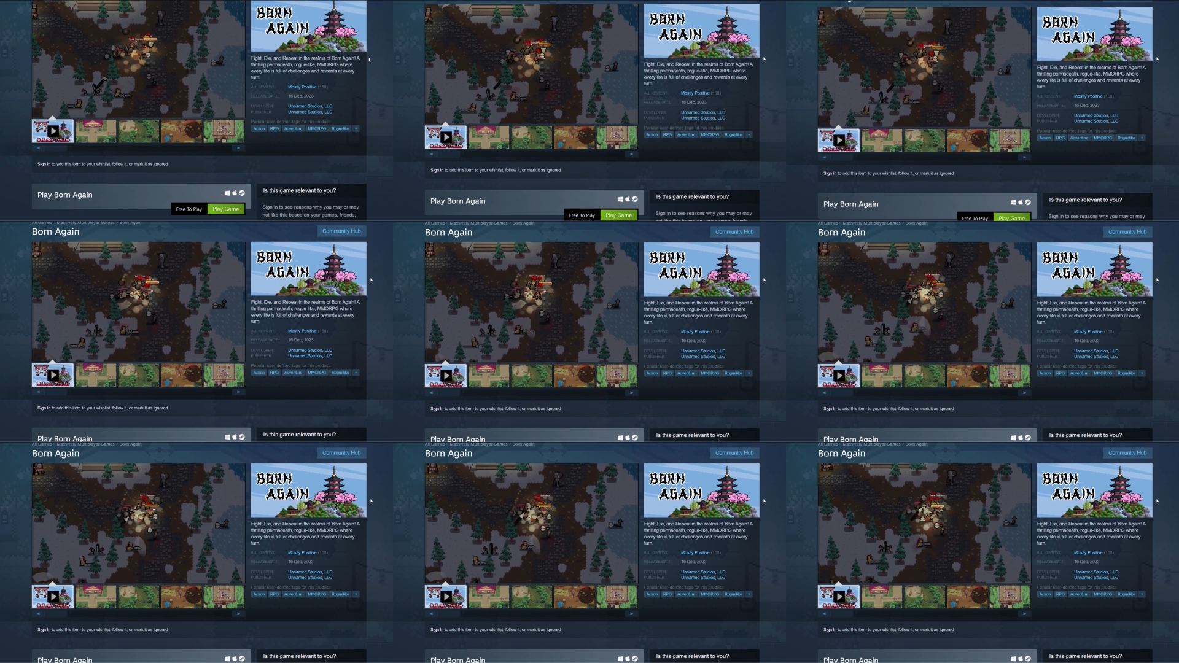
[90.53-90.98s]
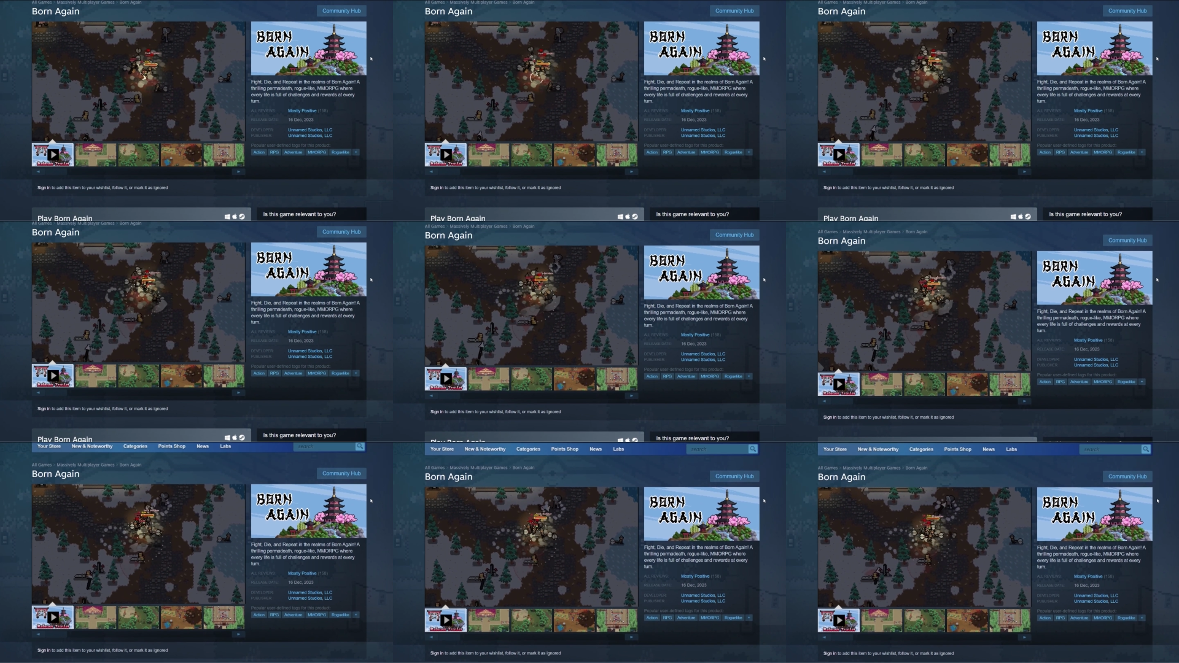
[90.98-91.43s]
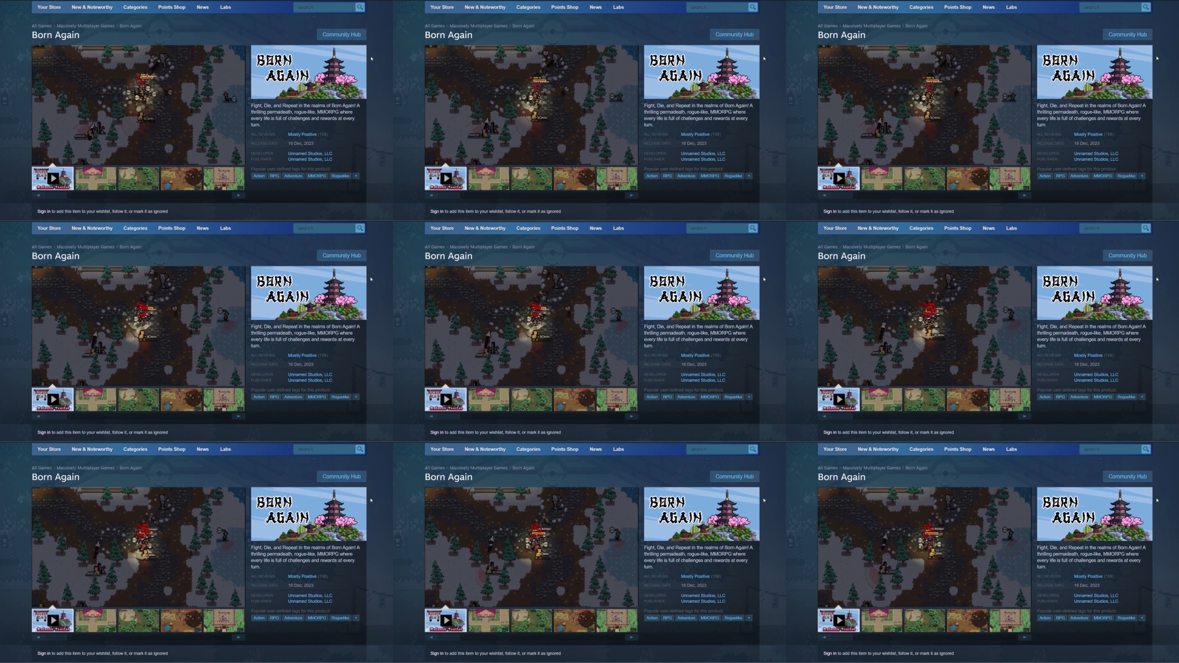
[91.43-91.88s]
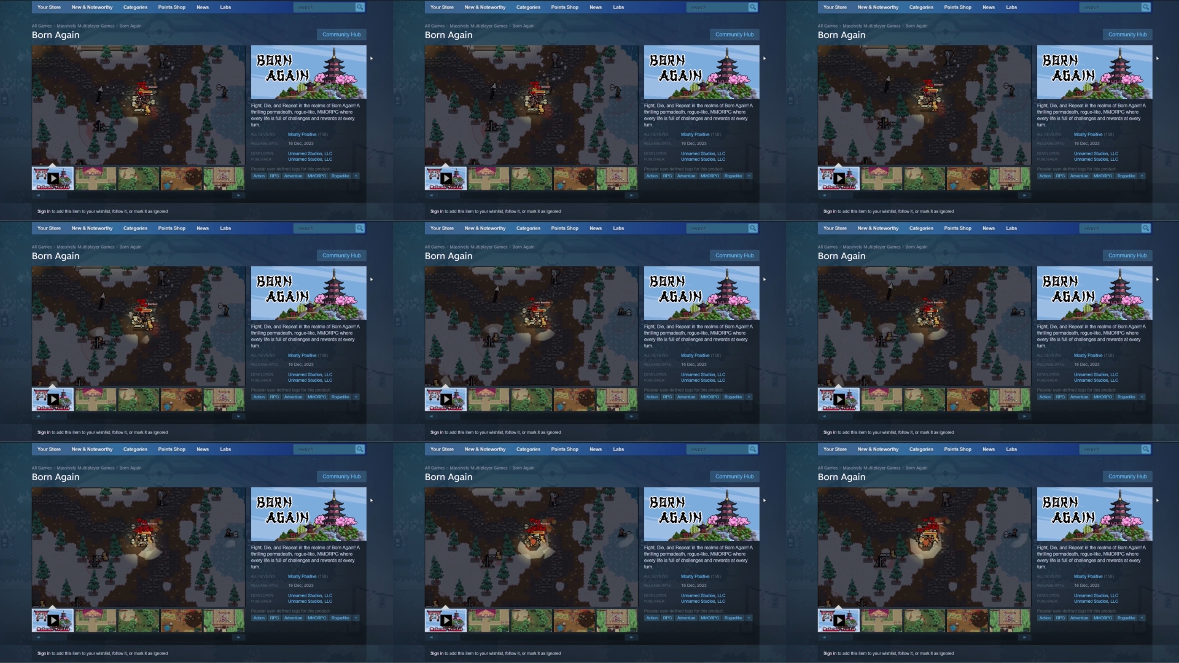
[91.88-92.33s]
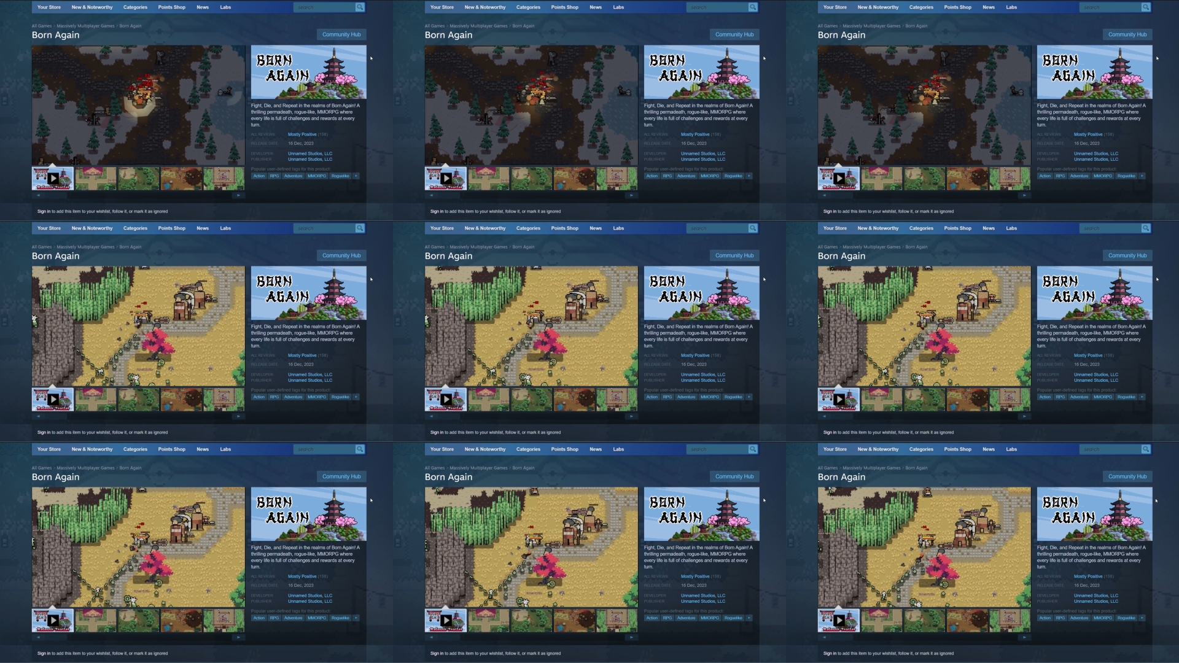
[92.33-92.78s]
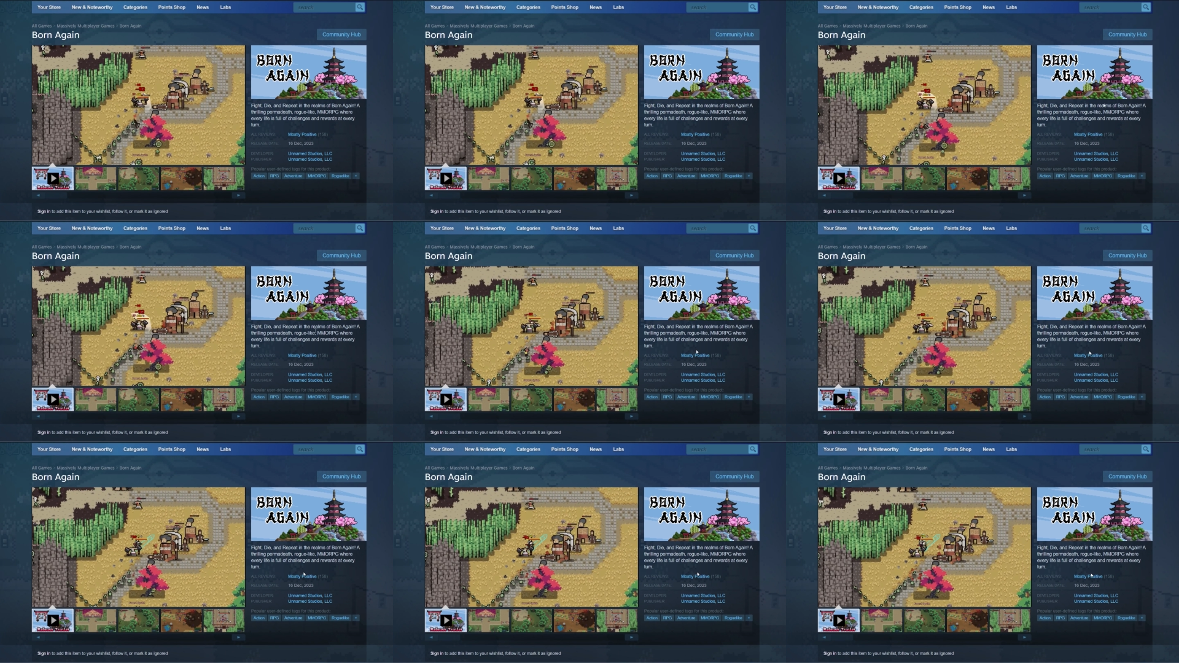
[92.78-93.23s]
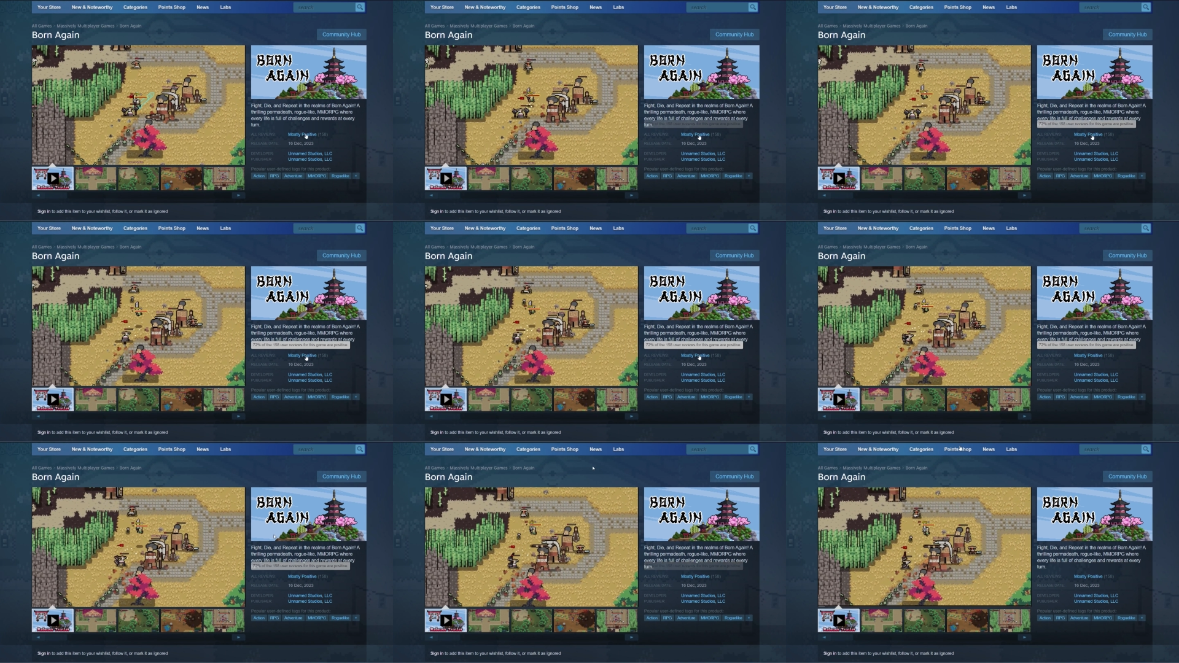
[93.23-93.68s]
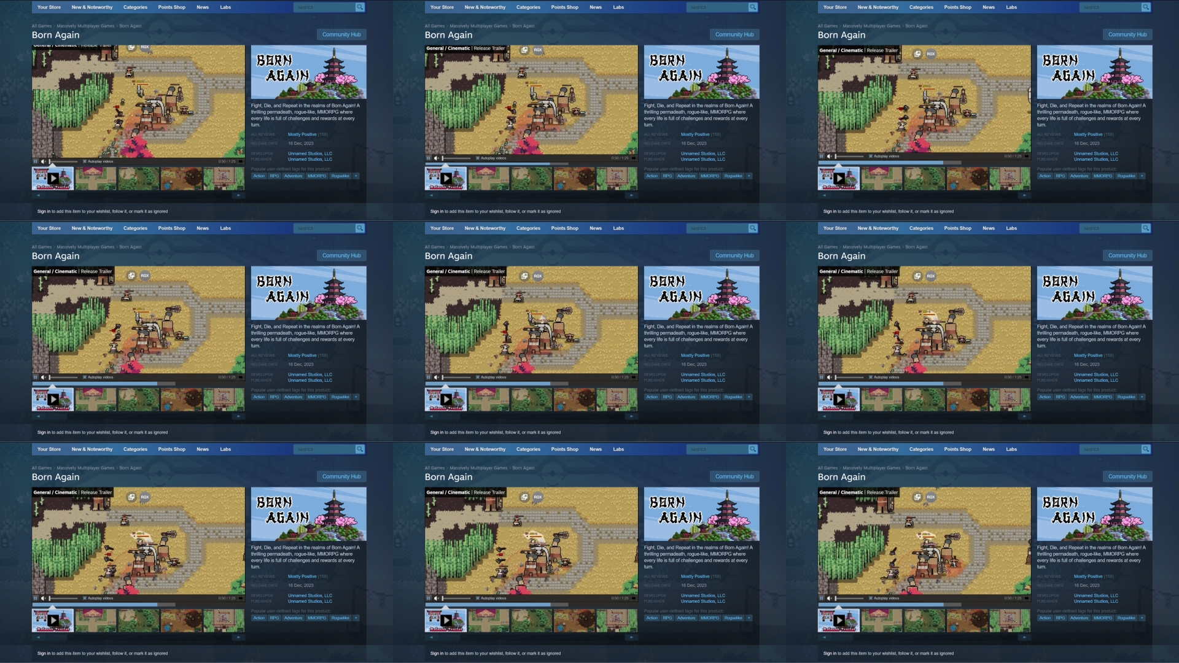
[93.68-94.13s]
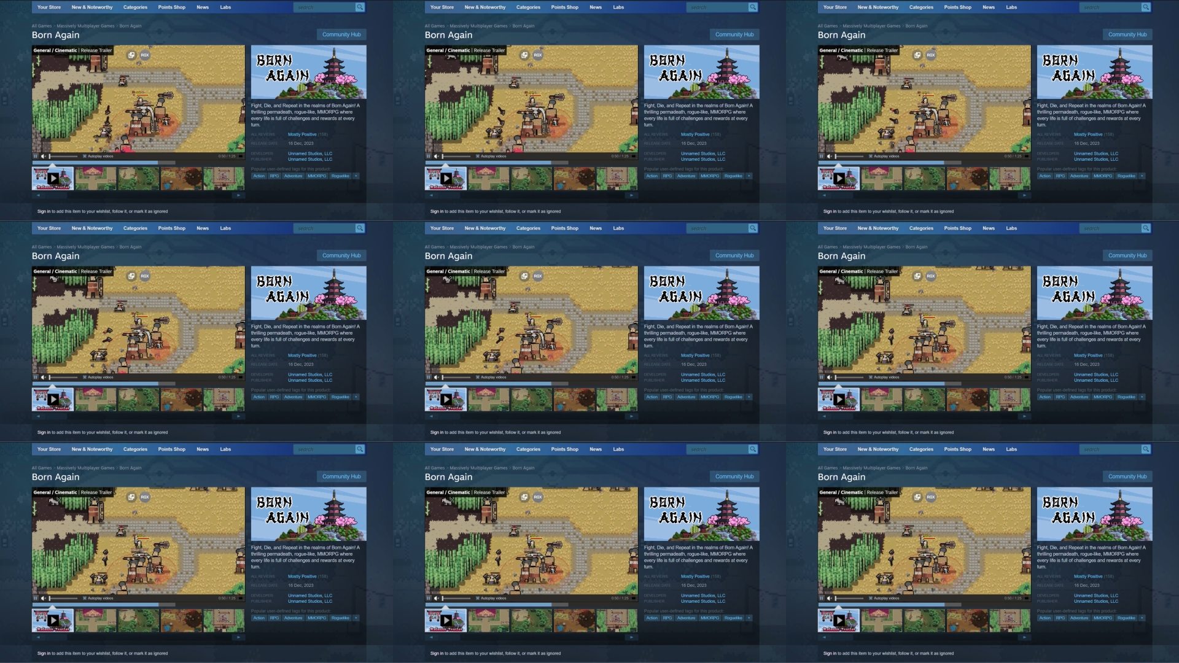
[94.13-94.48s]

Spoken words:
No face is visible, so there are no lips to read.